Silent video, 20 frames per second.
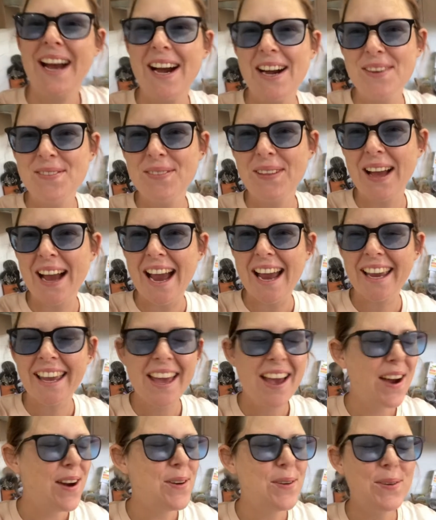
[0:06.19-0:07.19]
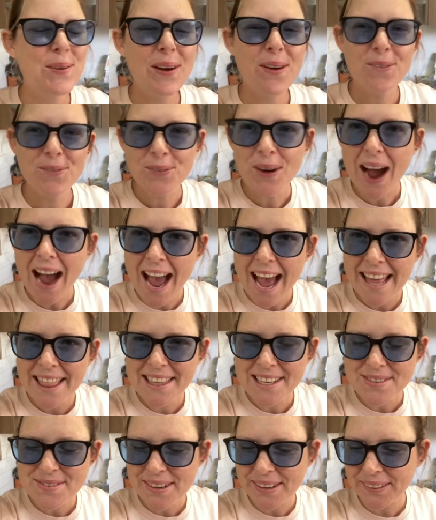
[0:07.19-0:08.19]
I'm like right in
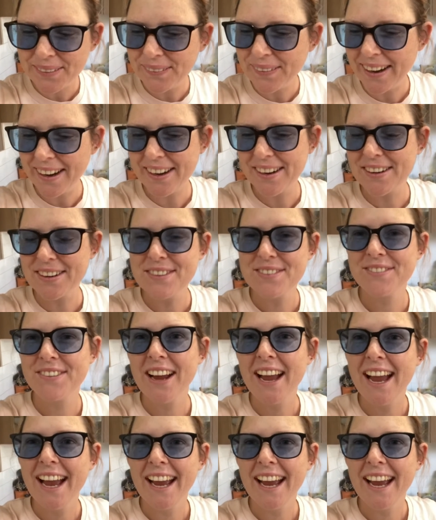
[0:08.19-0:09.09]
the middle of